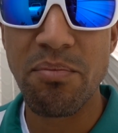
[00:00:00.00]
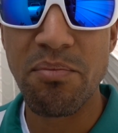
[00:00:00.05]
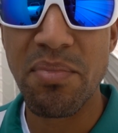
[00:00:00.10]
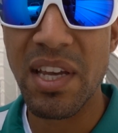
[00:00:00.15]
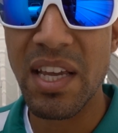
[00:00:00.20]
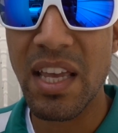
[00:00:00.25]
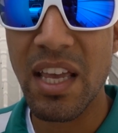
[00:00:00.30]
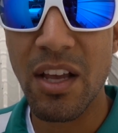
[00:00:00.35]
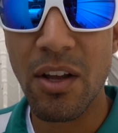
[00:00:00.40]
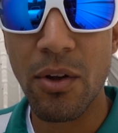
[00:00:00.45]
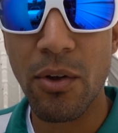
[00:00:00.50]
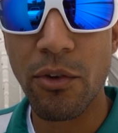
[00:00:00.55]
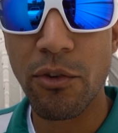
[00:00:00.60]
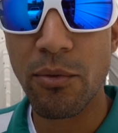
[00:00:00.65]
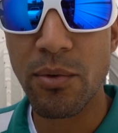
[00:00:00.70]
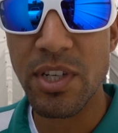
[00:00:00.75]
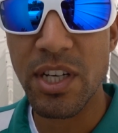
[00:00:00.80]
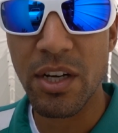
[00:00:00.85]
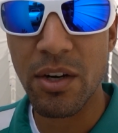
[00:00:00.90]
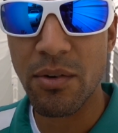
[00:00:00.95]
big hills,
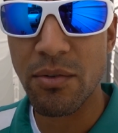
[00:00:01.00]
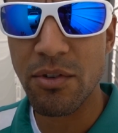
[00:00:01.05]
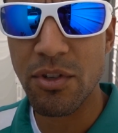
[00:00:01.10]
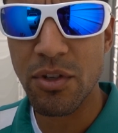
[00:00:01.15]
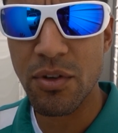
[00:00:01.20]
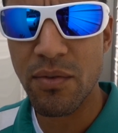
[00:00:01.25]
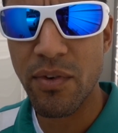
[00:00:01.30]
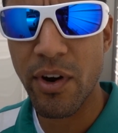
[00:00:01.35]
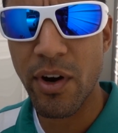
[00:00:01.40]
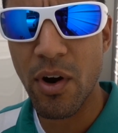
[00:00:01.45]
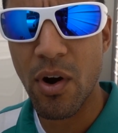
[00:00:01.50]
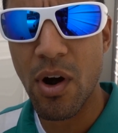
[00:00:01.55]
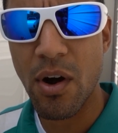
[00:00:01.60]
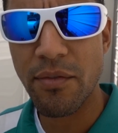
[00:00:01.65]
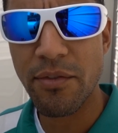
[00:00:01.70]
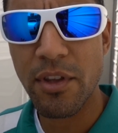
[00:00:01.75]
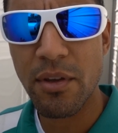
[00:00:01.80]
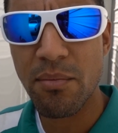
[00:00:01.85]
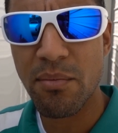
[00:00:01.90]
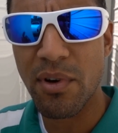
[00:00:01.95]
which I don't do very
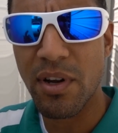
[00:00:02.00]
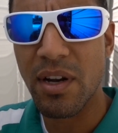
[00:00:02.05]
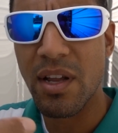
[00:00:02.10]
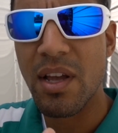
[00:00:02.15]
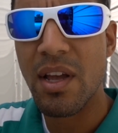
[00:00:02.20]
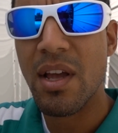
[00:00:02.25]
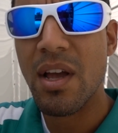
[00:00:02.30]
often, but